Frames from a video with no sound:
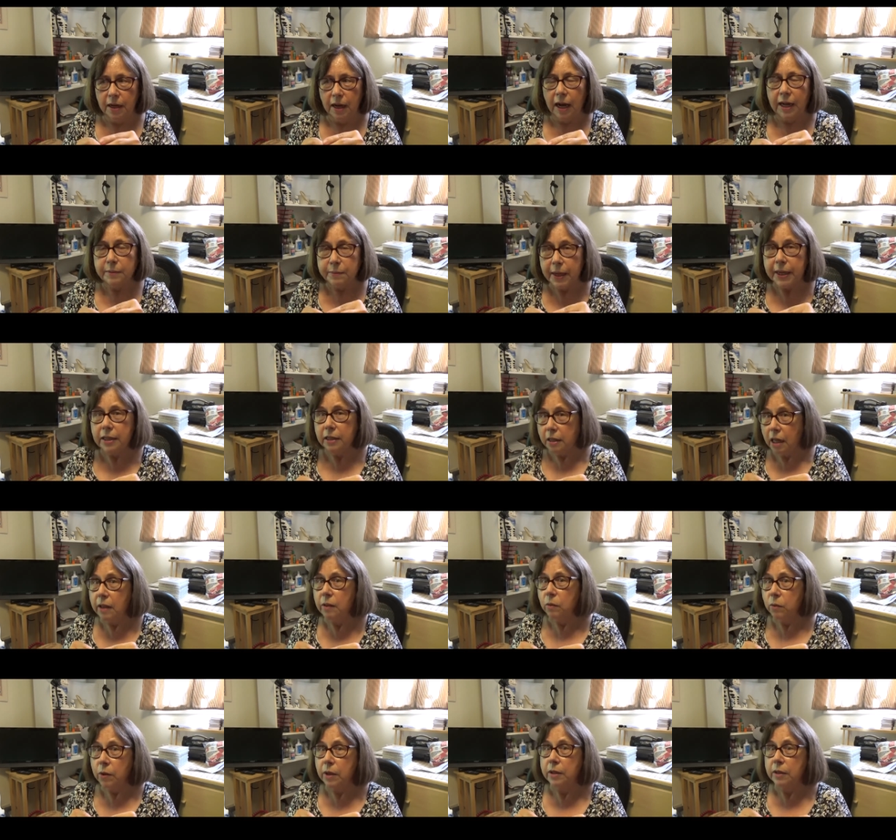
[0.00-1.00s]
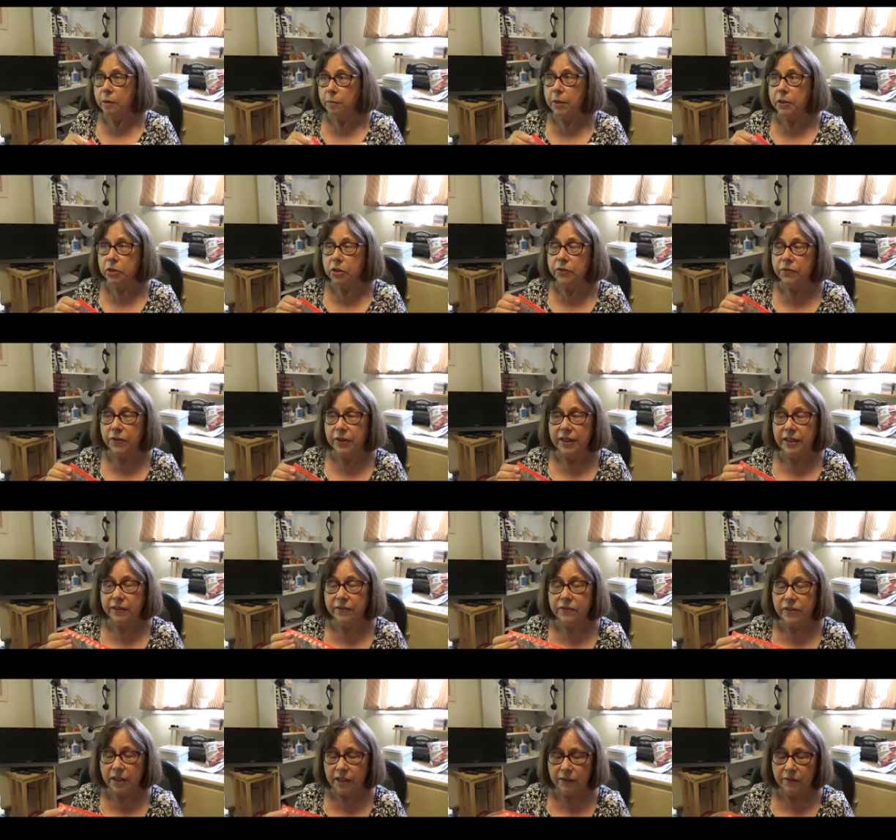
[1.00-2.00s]
I'd make another one especially for
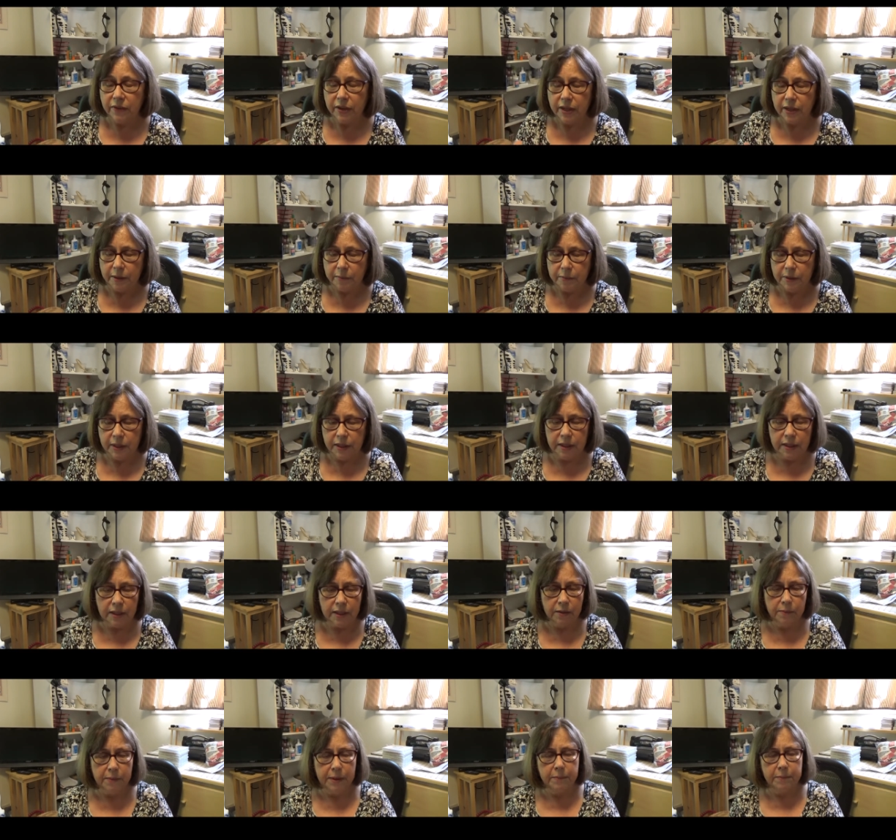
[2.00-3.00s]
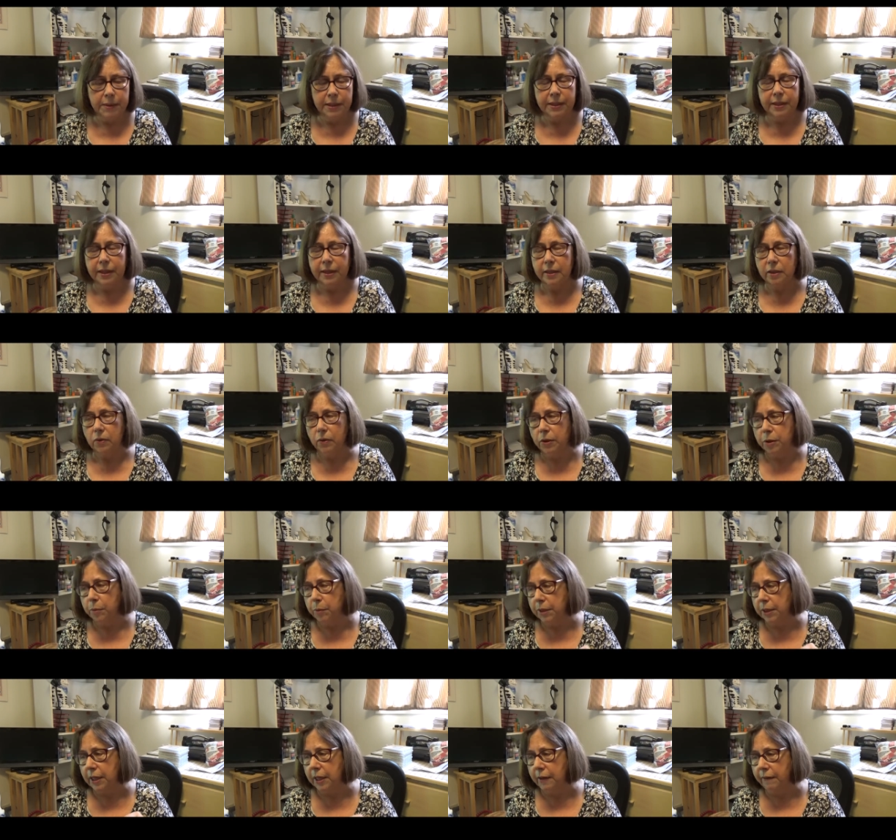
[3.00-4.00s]
gift giving I'm thinking it might be a nice
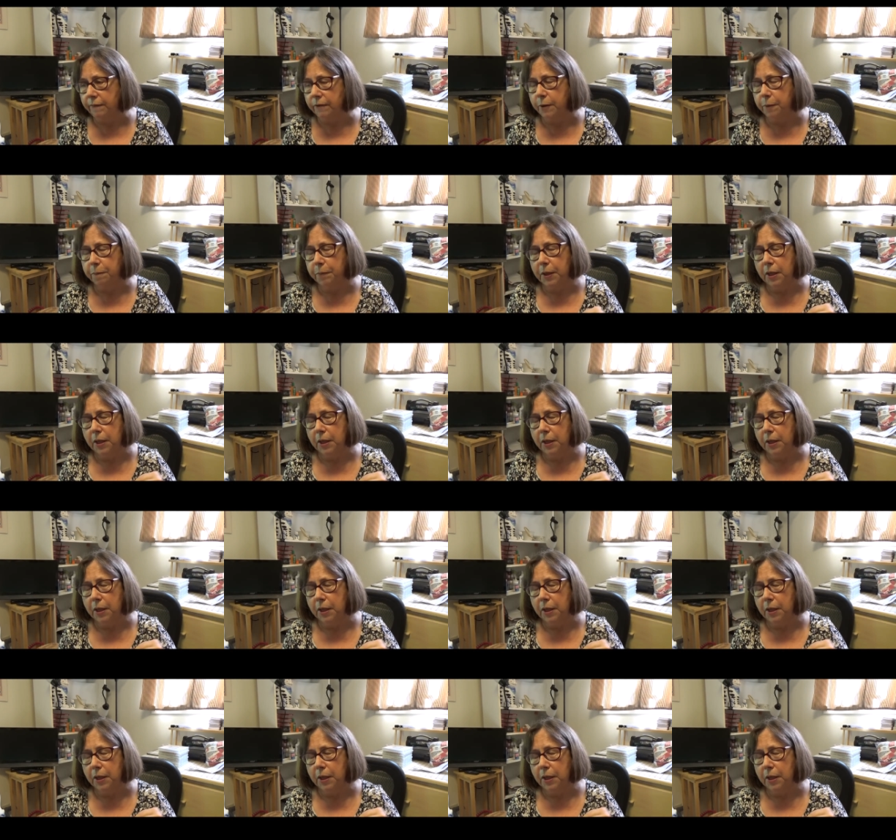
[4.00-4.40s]
Christmas gift